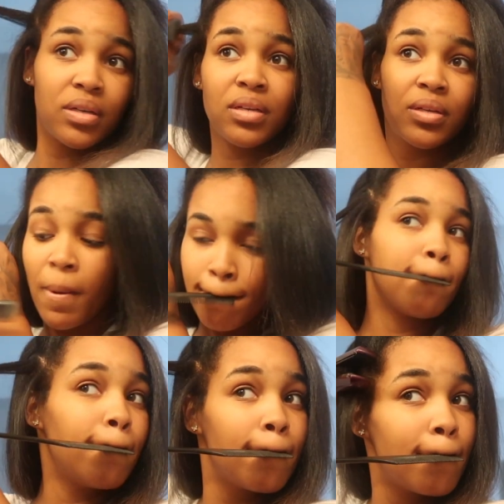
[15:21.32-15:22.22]

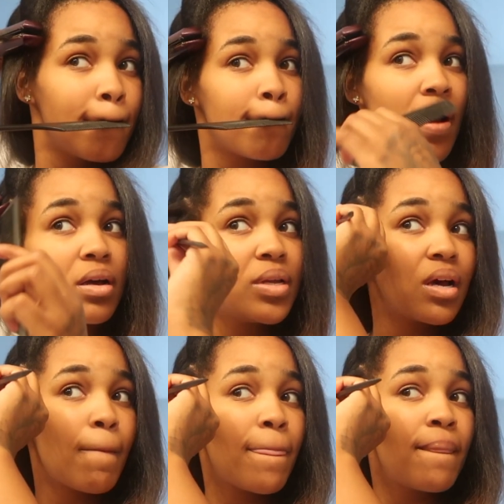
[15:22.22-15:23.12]
And
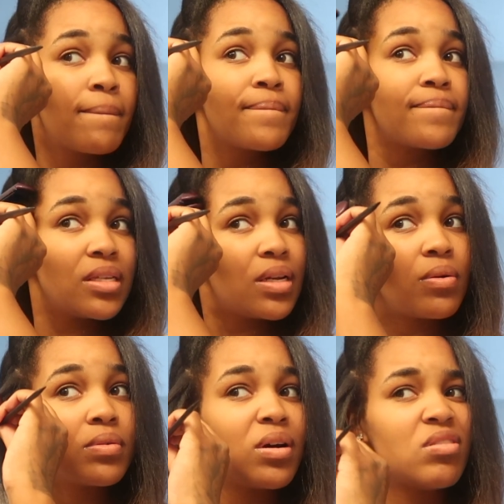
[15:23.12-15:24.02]

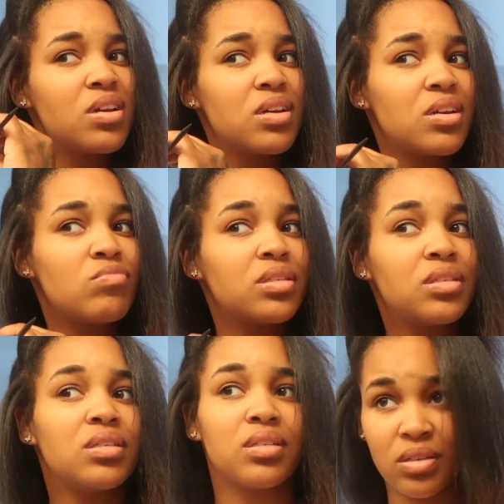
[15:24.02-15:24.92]
yeah, we're going to get through
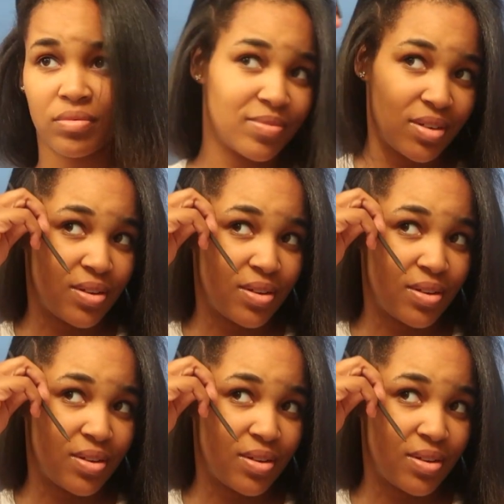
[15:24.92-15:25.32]
this pretty quick.